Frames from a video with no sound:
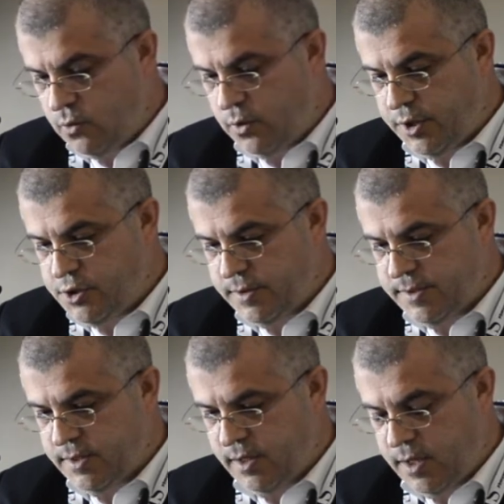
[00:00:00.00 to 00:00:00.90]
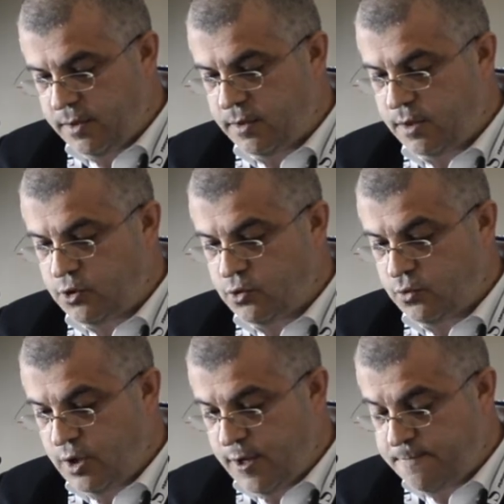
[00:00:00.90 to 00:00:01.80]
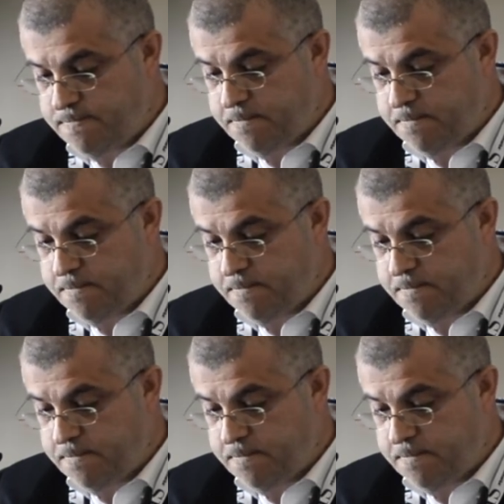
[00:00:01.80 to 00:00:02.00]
Origen's heritage today?